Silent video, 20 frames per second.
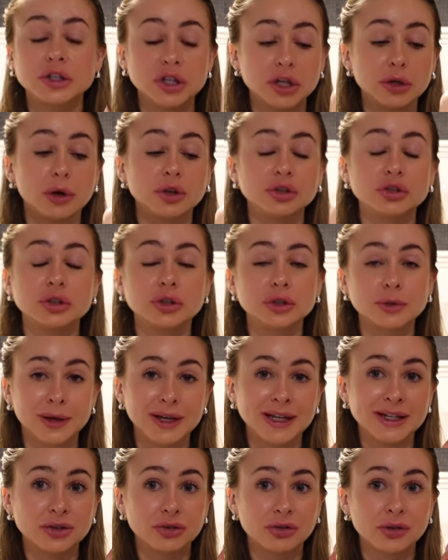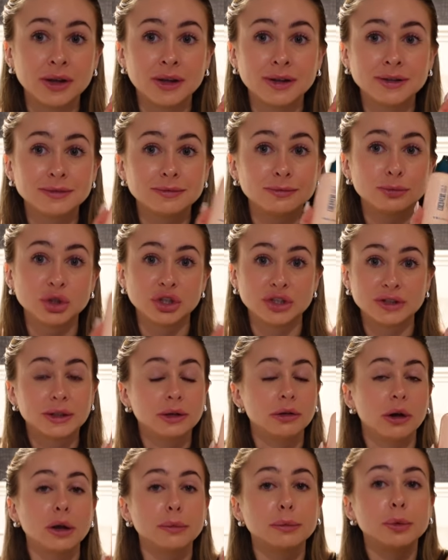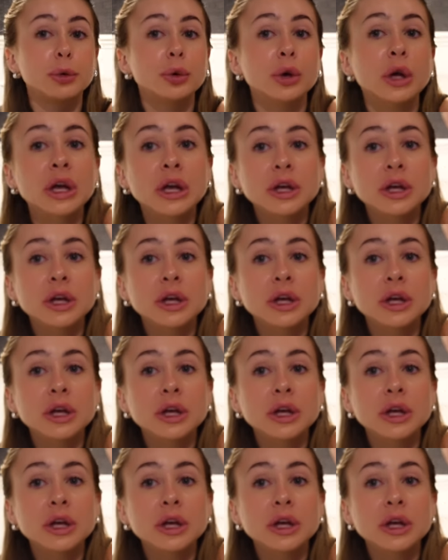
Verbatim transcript: 220 degrees, which is incredible.